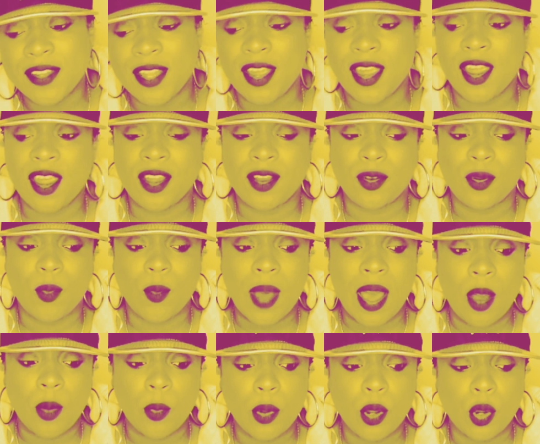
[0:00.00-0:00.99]
learned
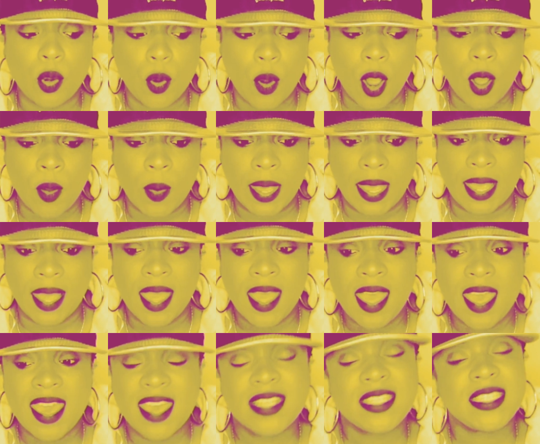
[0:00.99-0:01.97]
while we're growing
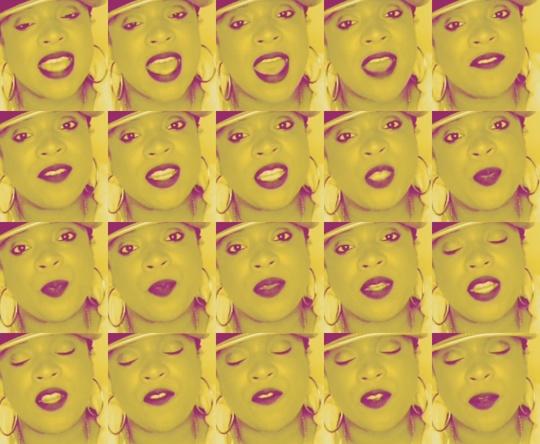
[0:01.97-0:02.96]
is to have
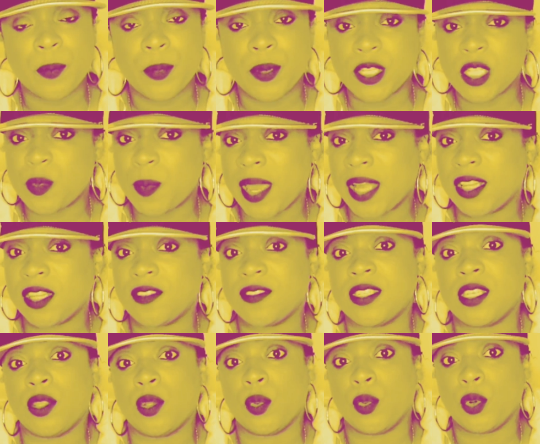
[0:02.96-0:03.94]
different
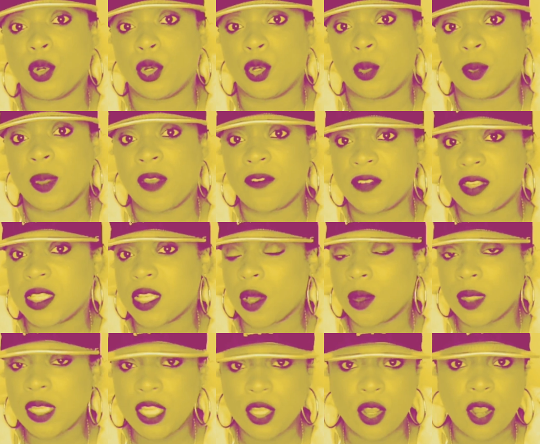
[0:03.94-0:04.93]
perspectives in the room. If it's
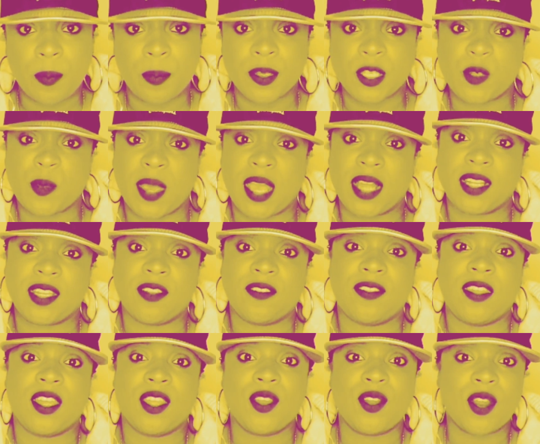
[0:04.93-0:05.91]
only your
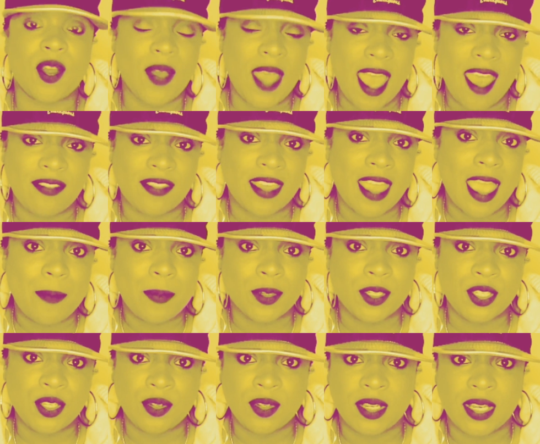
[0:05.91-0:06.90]
perspective, then you don't have the
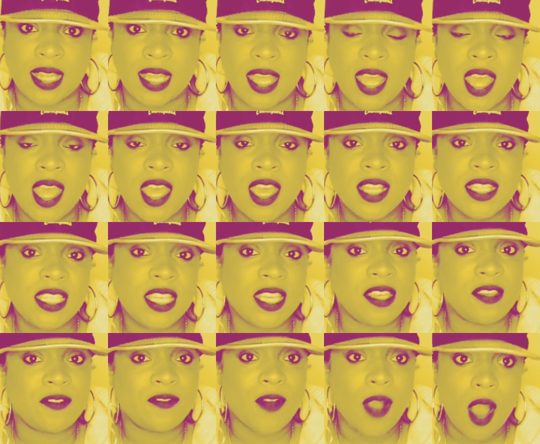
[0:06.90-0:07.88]
opportunity to
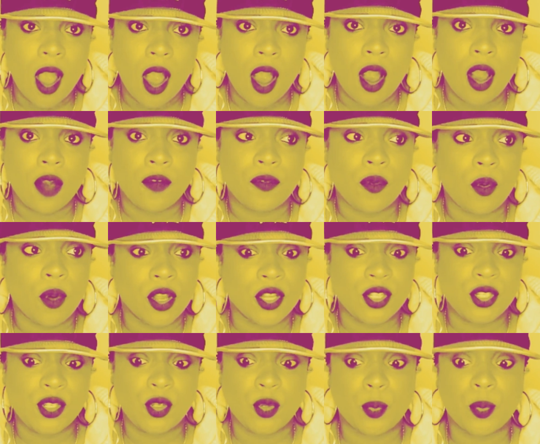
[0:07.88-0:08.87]
evolve or
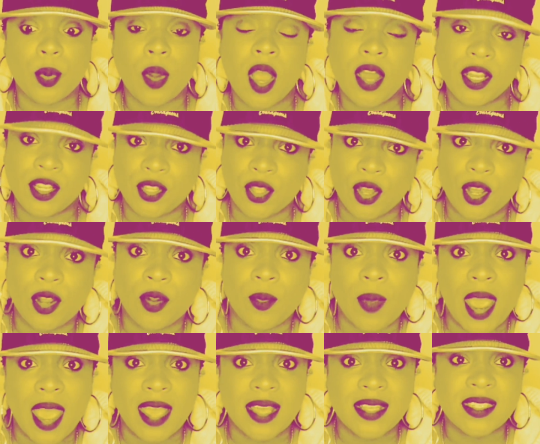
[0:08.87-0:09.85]
to broaden your
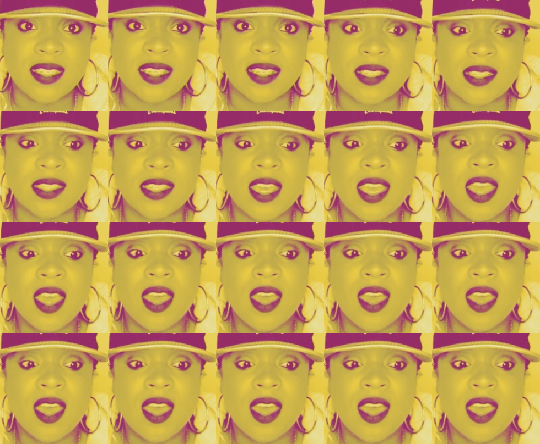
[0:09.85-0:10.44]
horizons.